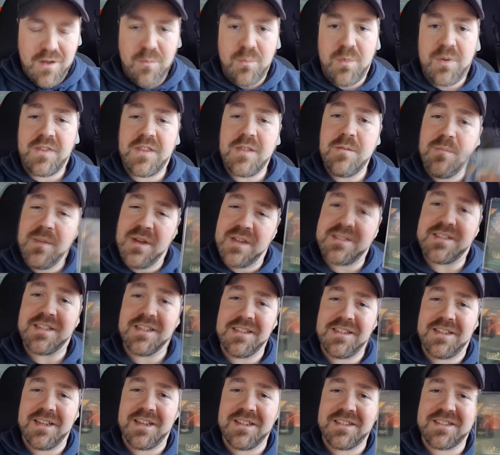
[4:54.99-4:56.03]
but the
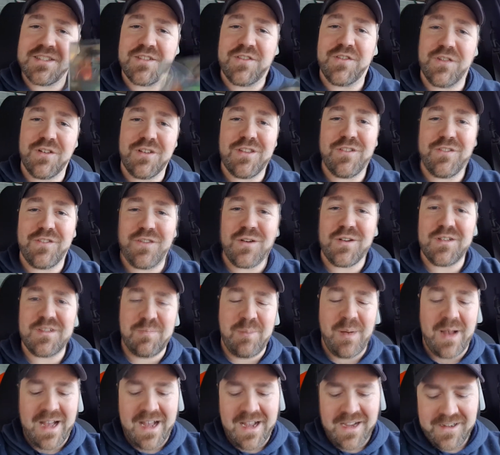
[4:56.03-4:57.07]
missing disc for the first
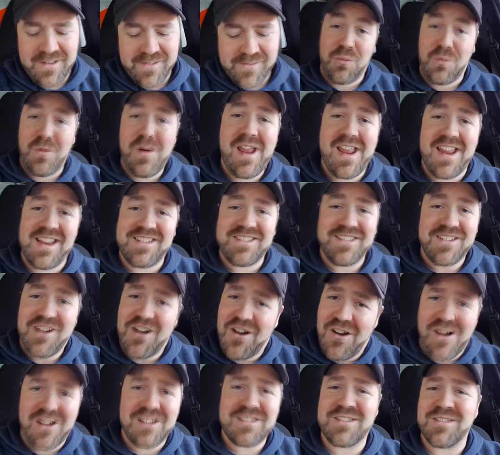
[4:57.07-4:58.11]
pack, great,
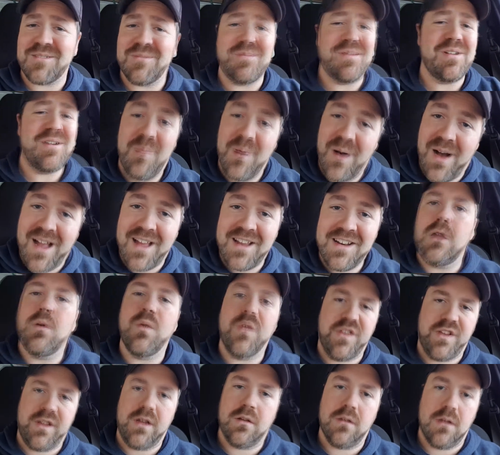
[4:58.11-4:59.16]
awesome, but it
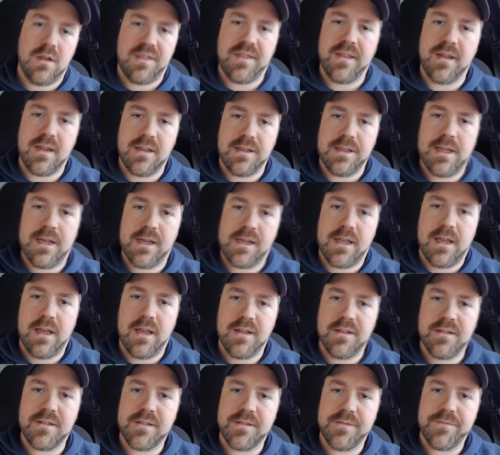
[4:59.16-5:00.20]
was the only thing in that
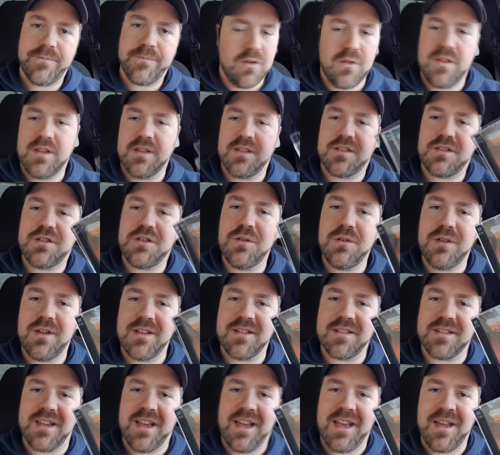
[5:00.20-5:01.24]
case. So this
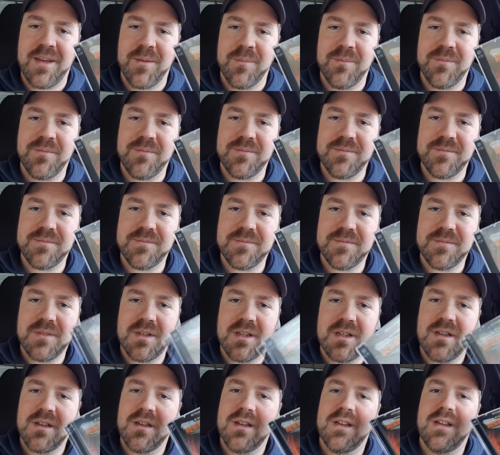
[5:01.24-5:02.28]
2-disc game
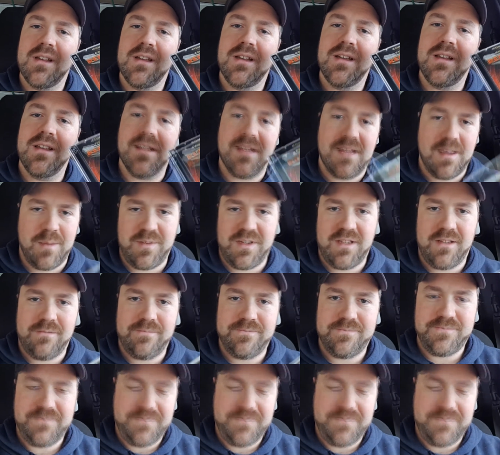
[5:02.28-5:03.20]
is empty.